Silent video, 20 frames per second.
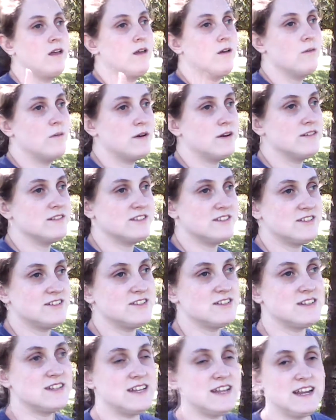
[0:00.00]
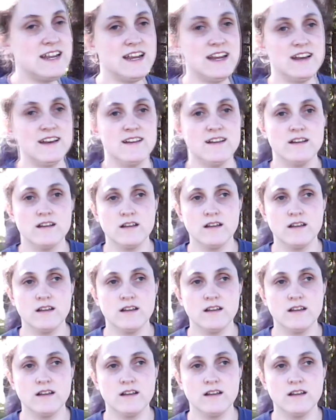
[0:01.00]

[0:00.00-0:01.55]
when I was 13,